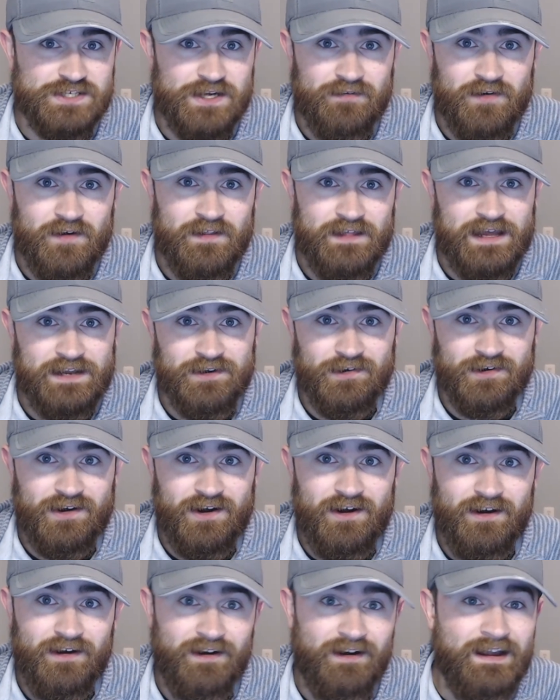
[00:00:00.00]
all that in your
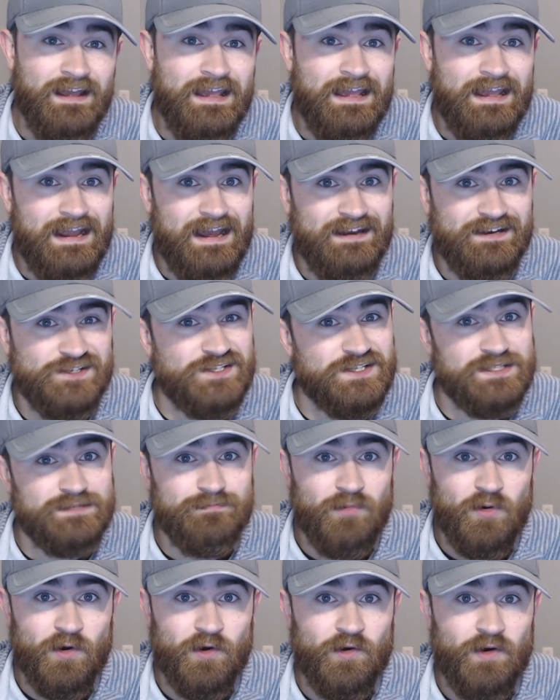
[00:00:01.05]
car, and it's just
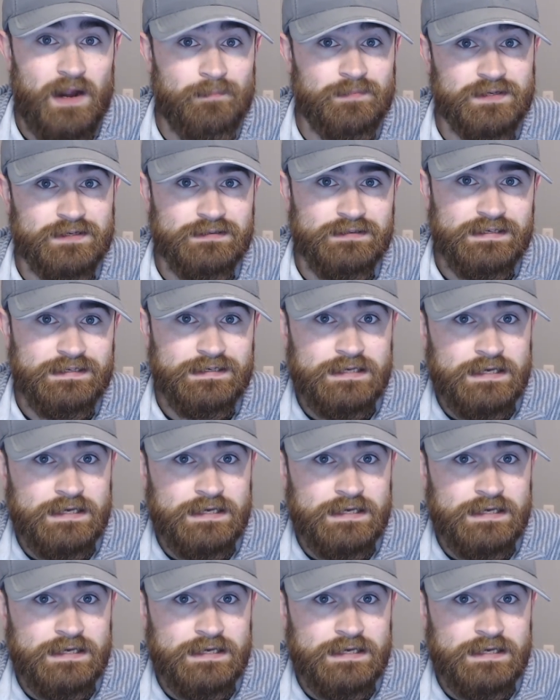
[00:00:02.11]
more crap to clean.